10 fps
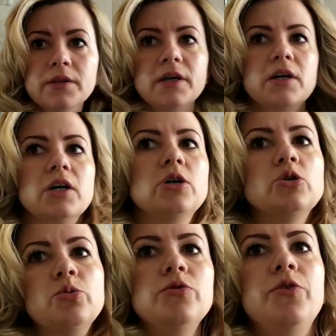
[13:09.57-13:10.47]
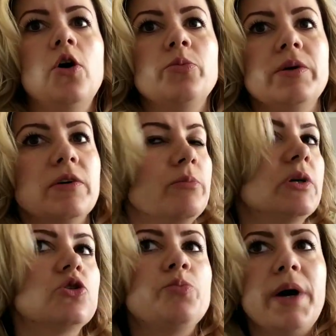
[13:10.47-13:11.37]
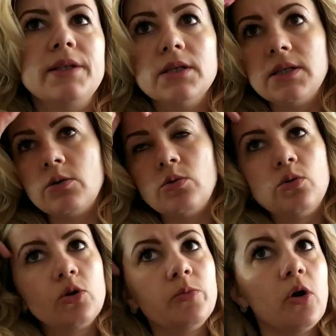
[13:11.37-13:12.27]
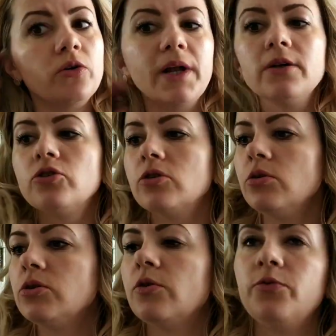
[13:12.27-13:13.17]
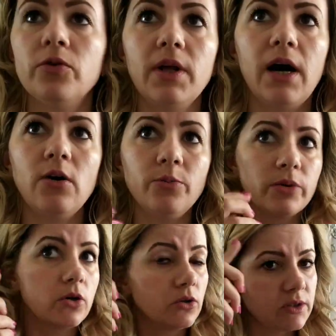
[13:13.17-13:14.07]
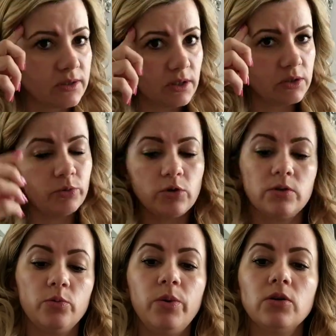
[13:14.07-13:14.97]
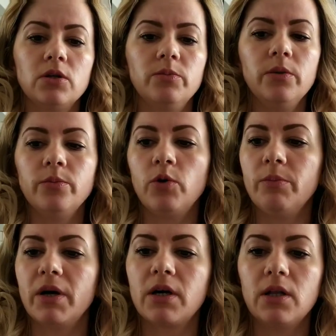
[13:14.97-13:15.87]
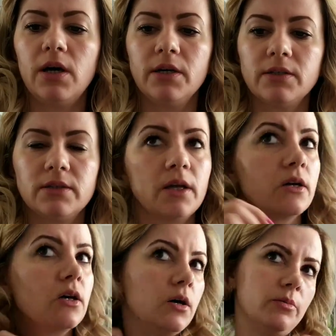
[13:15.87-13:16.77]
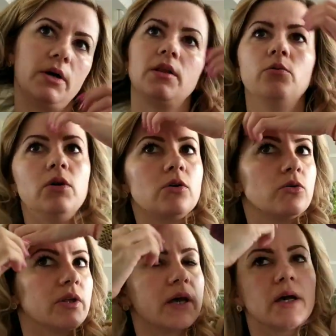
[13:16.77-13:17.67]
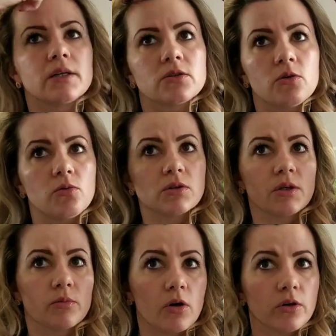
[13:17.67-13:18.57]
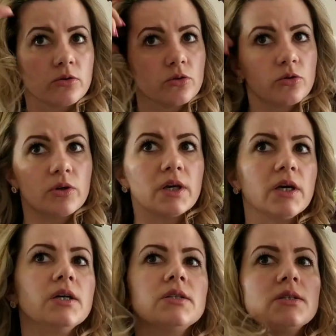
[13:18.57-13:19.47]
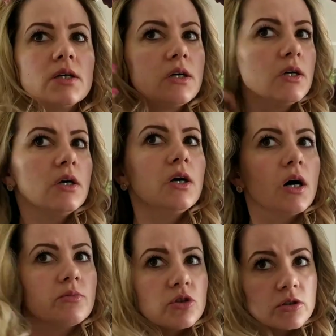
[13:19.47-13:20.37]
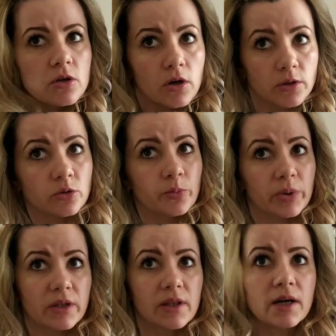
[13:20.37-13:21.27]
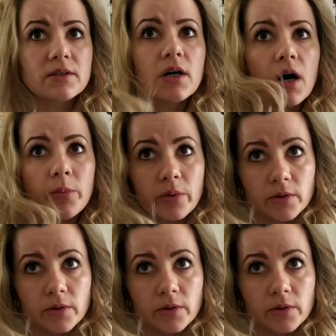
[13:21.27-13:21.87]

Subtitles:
the curls will form even much better. They will look more natural. So for now, because this will bother me when my clients they come and I work on the hair, so what I'm going to do is I'm just going to pin that up